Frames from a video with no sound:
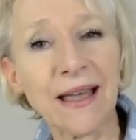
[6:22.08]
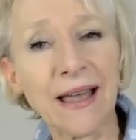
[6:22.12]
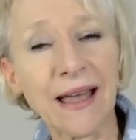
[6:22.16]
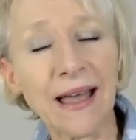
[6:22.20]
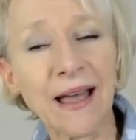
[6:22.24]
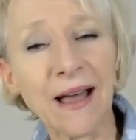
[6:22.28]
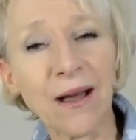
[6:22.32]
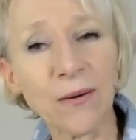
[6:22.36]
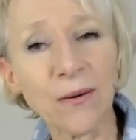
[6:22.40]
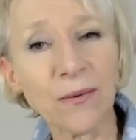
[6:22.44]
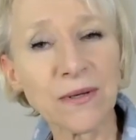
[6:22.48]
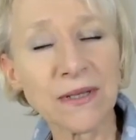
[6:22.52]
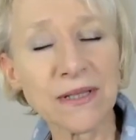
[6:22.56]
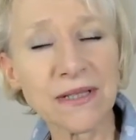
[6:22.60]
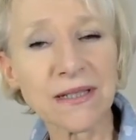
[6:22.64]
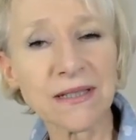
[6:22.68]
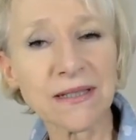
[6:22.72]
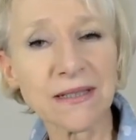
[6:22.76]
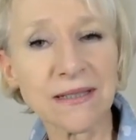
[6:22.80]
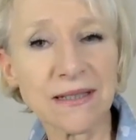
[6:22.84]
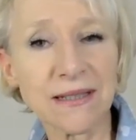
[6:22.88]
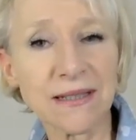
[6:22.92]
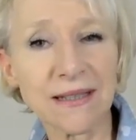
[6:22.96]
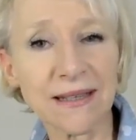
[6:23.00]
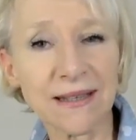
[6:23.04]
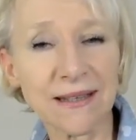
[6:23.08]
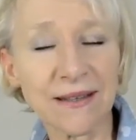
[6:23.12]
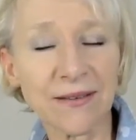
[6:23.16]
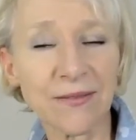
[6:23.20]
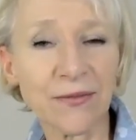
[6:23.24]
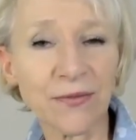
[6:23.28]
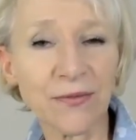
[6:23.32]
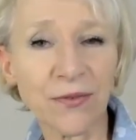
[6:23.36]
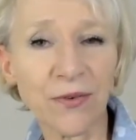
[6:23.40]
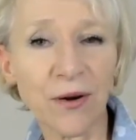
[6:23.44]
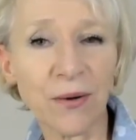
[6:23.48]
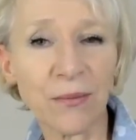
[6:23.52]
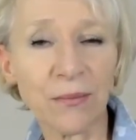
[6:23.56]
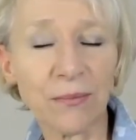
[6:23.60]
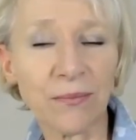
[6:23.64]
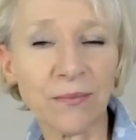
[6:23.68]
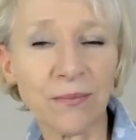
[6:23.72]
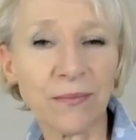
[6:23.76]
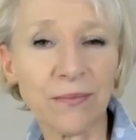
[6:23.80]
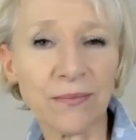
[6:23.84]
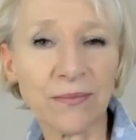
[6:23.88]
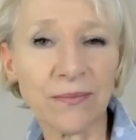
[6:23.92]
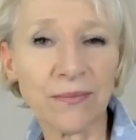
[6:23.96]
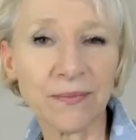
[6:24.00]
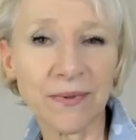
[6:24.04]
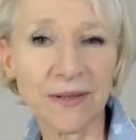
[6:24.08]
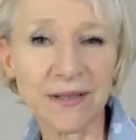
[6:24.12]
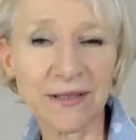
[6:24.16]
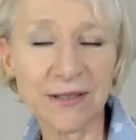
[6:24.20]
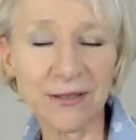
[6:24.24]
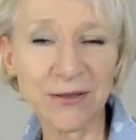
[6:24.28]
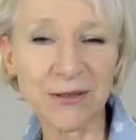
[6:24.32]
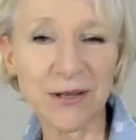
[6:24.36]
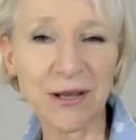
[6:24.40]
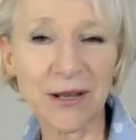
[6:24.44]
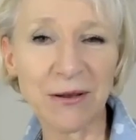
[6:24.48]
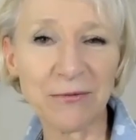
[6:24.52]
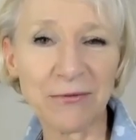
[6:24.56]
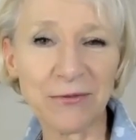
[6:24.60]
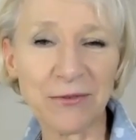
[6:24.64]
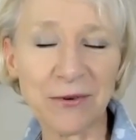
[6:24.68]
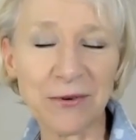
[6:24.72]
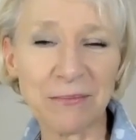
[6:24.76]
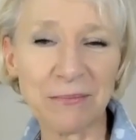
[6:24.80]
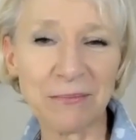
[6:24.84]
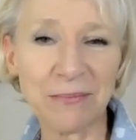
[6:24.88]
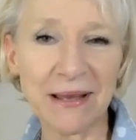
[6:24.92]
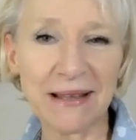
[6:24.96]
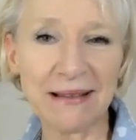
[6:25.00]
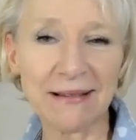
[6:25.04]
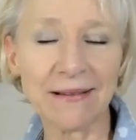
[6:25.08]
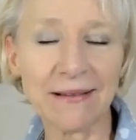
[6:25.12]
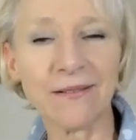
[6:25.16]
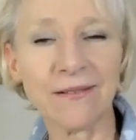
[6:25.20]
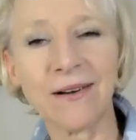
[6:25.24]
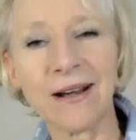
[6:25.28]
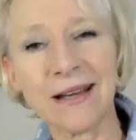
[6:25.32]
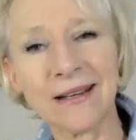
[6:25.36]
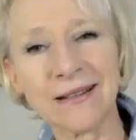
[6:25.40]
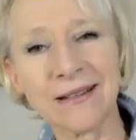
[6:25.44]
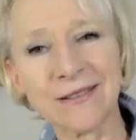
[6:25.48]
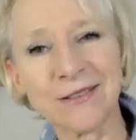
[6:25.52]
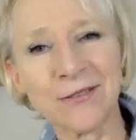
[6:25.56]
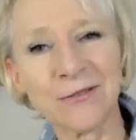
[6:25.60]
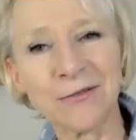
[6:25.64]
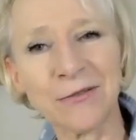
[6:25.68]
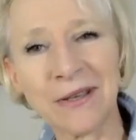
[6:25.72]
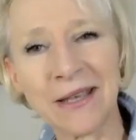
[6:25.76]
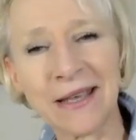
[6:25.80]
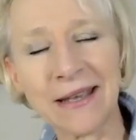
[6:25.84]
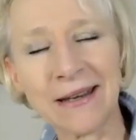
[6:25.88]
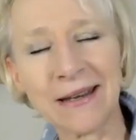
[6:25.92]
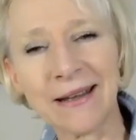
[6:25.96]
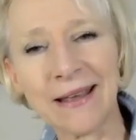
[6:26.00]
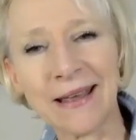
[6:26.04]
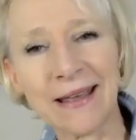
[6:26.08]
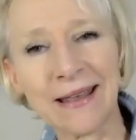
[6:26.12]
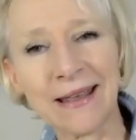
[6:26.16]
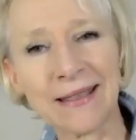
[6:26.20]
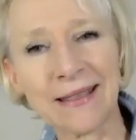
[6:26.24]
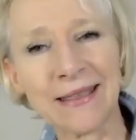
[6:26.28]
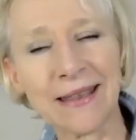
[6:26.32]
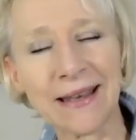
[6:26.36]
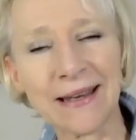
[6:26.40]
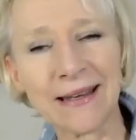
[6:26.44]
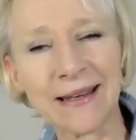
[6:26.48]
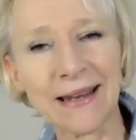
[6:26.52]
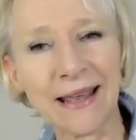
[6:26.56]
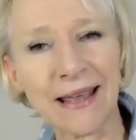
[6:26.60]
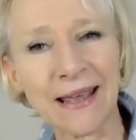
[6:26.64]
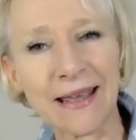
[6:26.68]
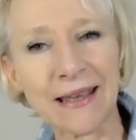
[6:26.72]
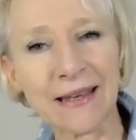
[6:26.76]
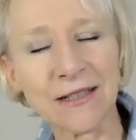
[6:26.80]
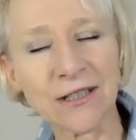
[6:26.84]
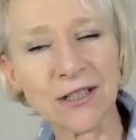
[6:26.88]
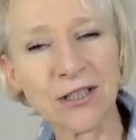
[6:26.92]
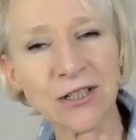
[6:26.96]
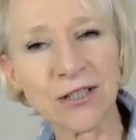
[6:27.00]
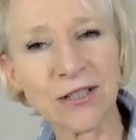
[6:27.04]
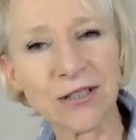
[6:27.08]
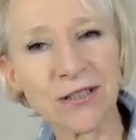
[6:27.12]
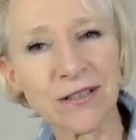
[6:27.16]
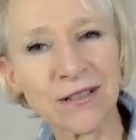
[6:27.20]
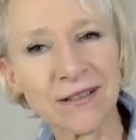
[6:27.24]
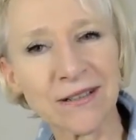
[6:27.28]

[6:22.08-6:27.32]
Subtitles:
how was it to come from Belgrade to Vienna at that age?